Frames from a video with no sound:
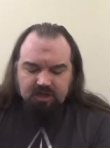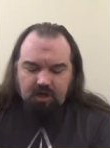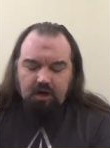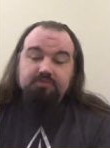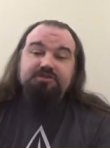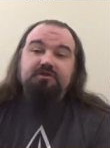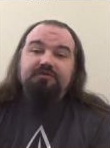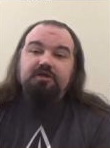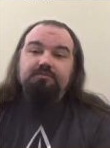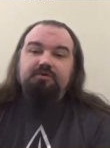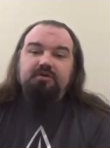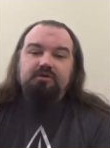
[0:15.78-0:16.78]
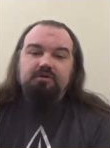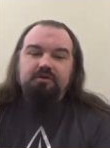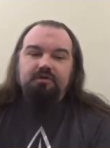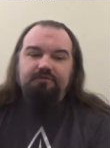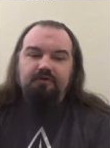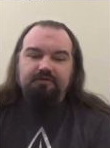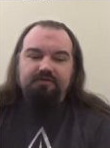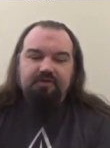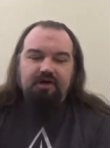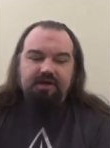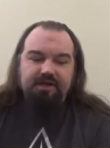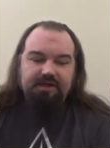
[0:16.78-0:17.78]
Armchair Developer focuses
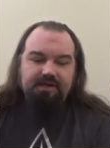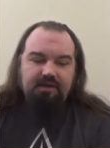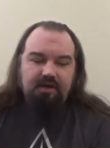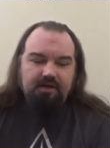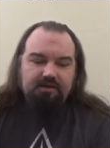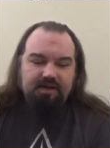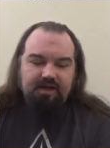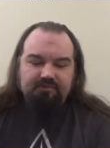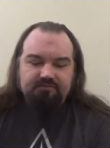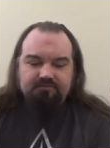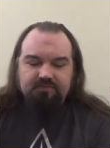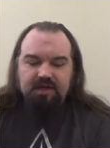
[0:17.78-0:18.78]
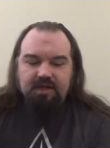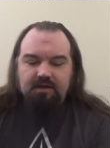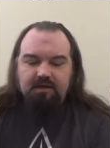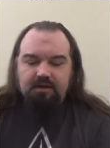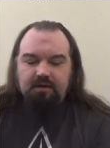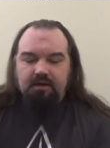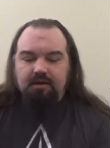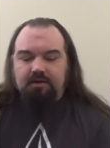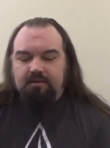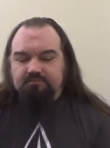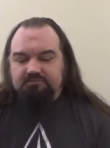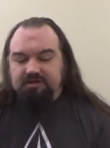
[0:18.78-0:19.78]
on a, on kind of,
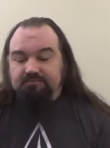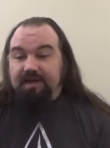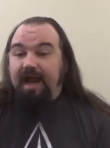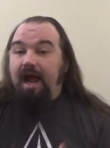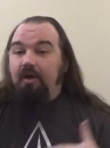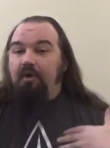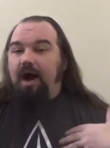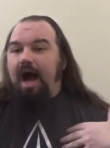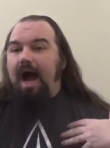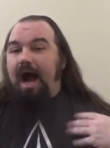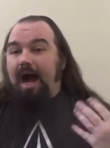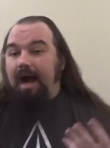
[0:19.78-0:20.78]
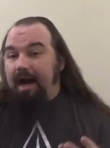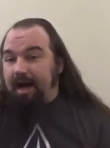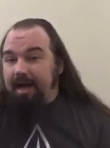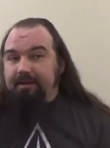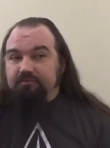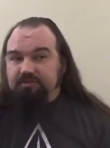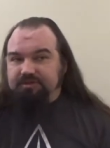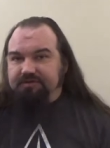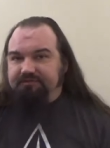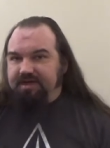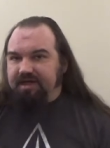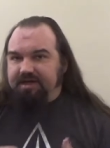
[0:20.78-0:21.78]
you know, how I would
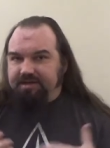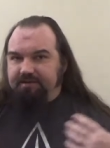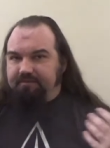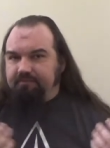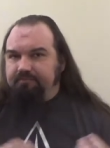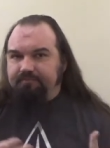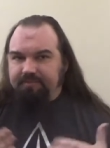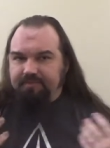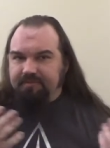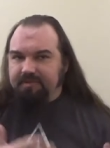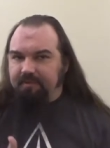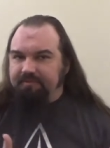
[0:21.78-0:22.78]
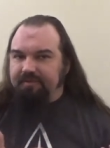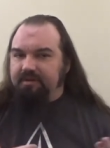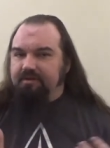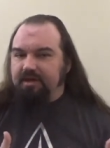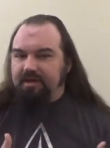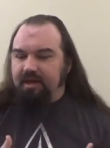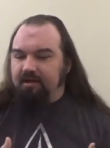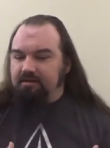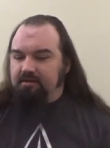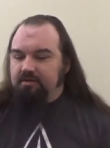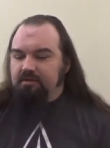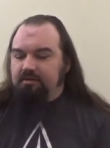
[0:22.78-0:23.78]
have done something, how
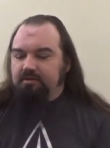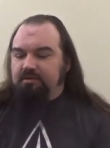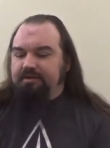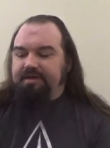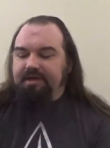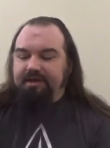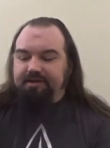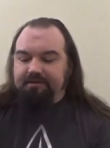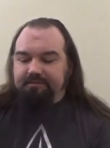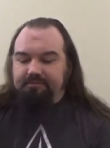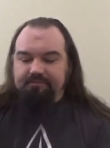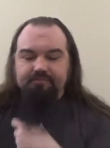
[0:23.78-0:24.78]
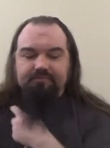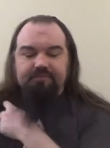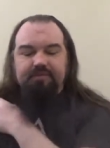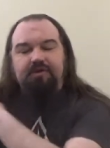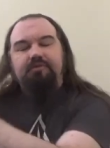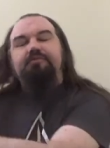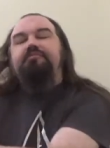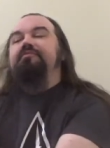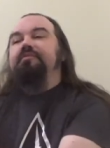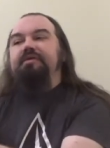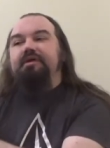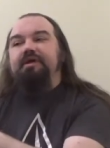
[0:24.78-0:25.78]
done, you know,
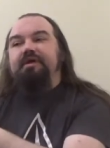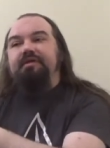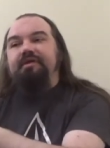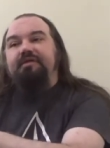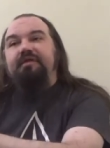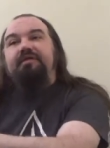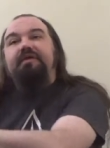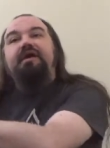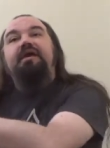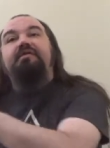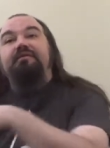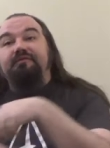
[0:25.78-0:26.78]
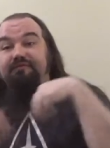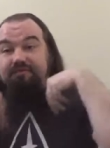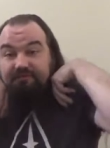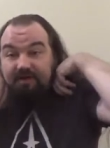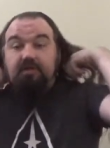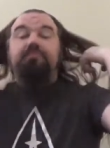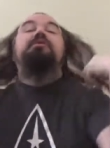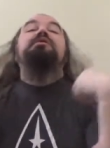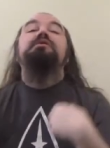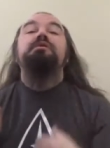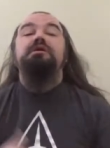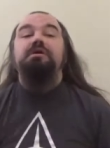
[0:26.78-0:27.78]
in the in the case of developer,
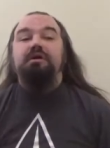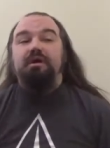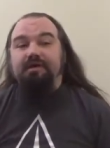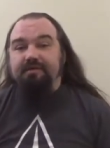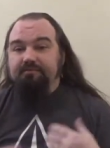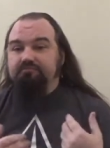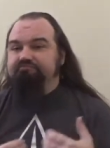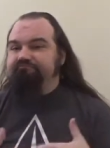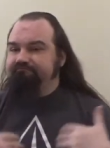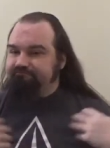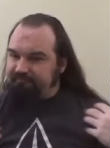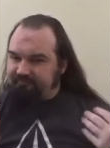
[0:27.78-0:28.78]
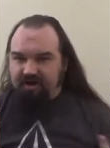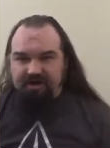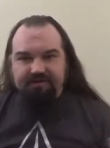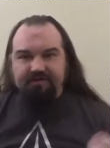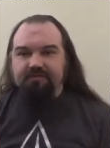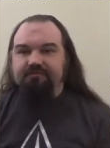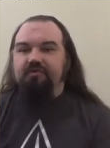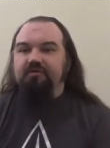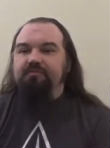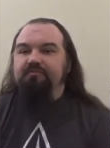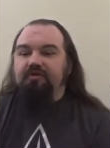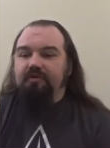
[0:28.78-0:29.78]
various things
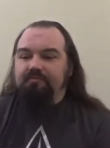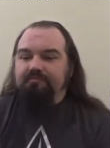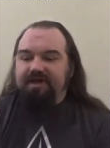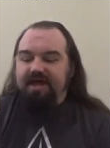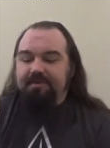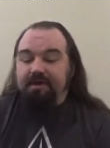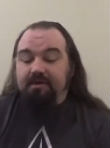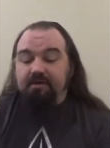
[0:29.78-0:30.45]
from, from gaming.